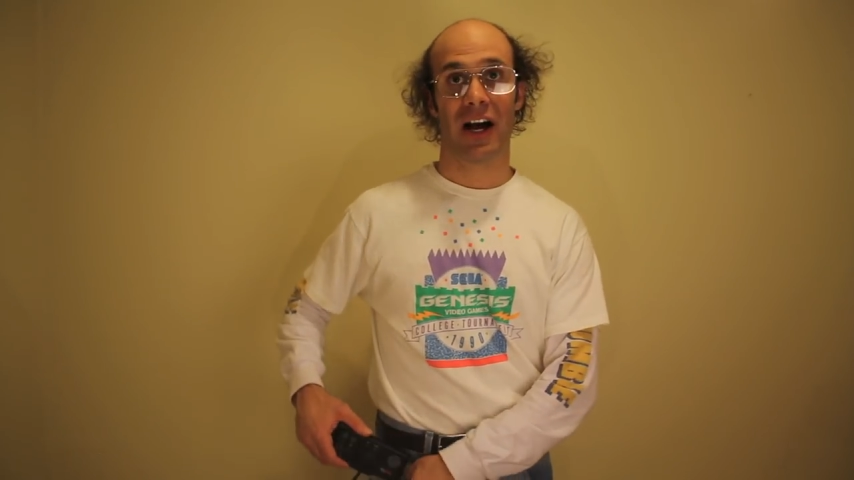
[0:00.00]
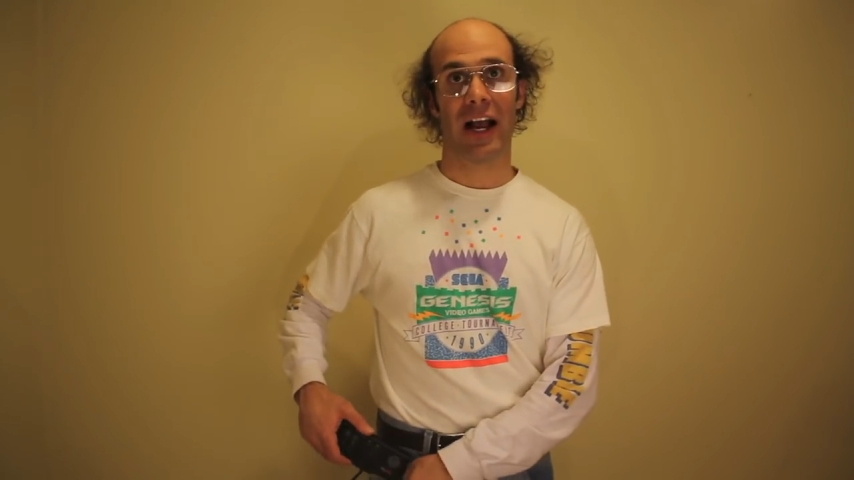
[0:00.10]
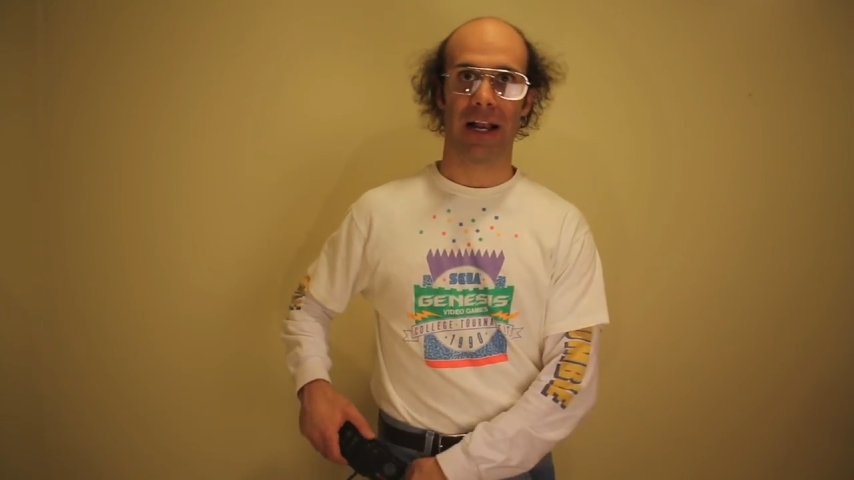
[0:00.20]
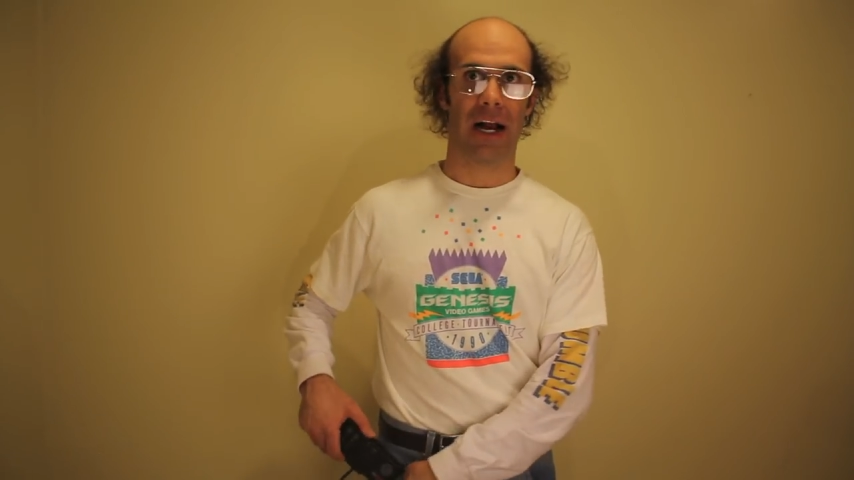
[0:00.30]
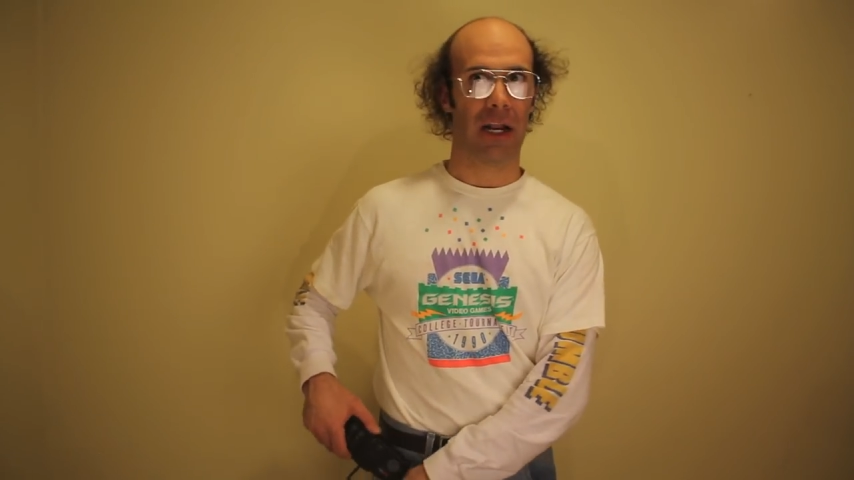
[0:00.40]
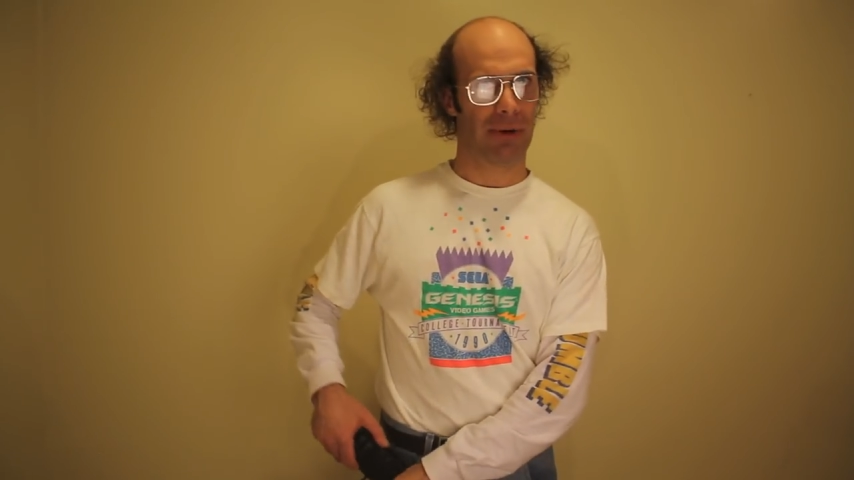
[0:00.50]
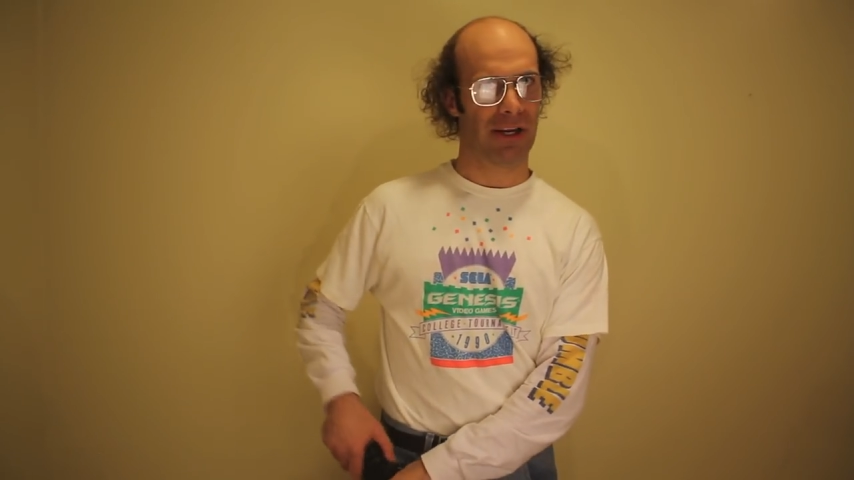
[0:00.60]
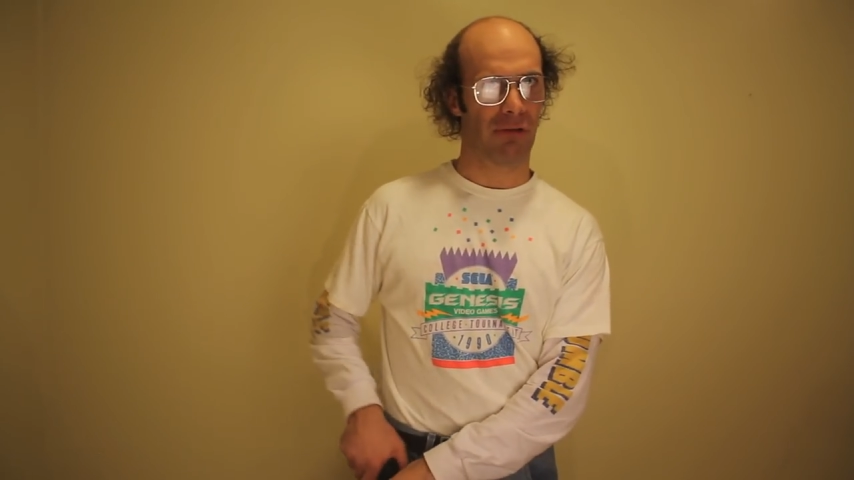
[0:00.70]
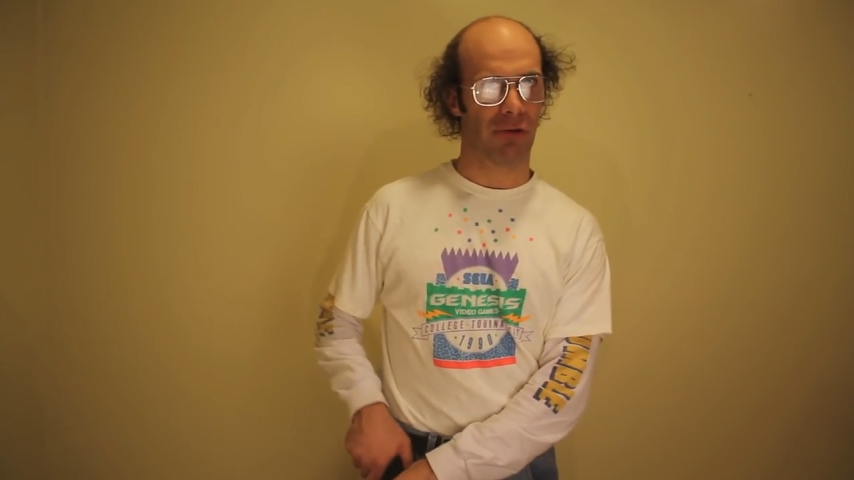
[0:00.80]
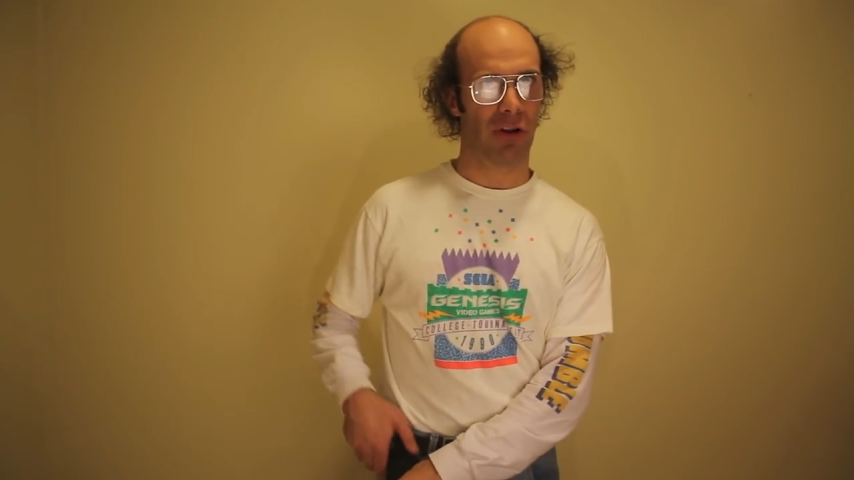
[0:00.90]
I gotta be
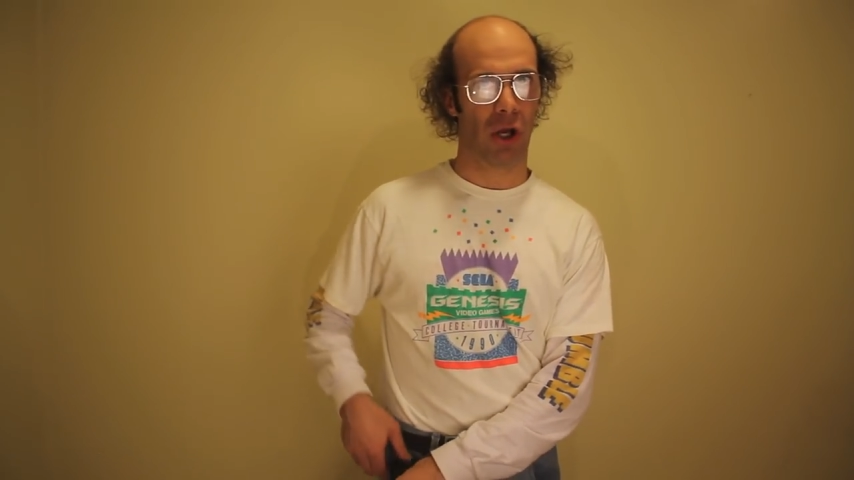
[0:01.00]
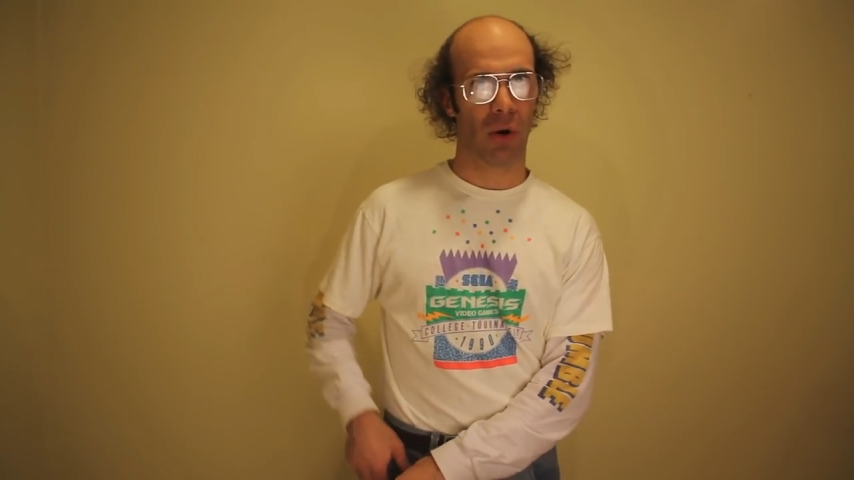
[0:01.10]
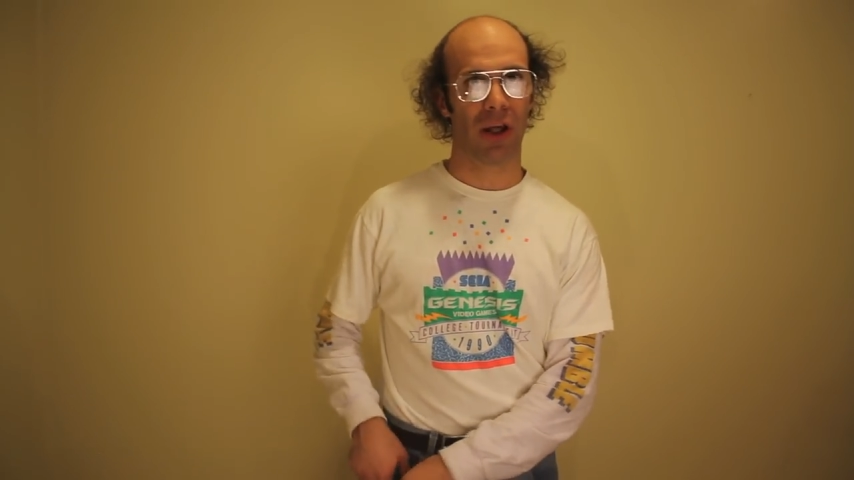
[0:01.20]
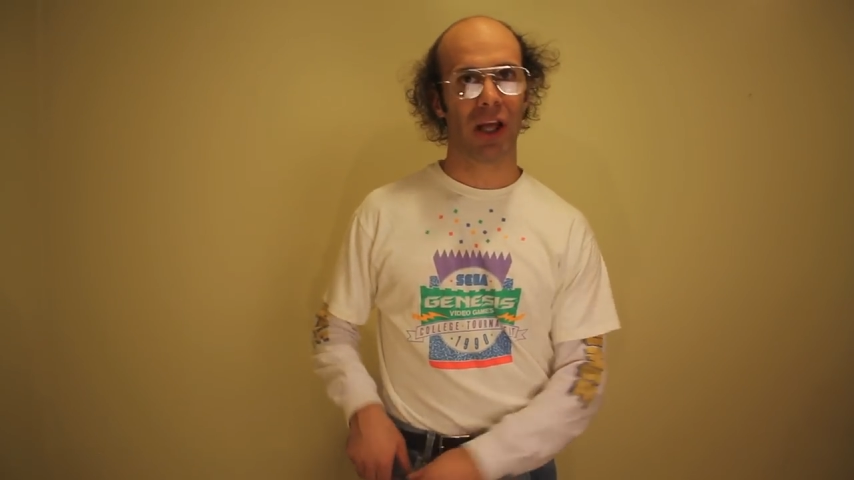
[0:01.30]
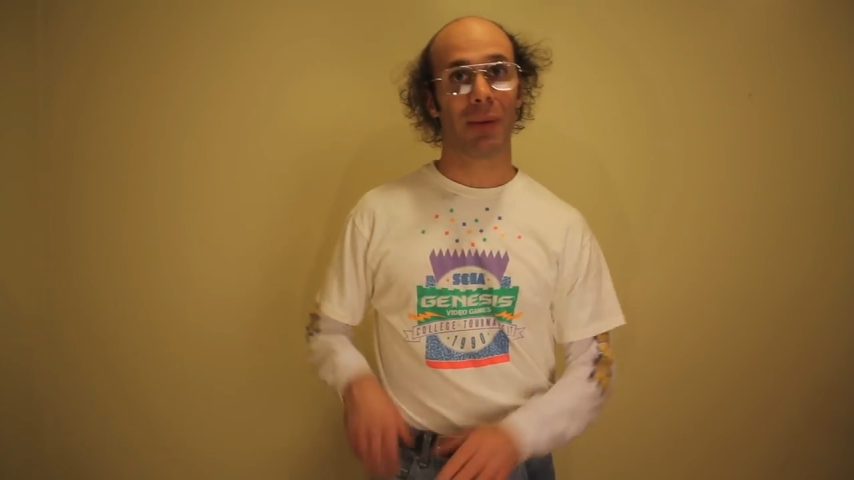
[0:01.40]
careful though,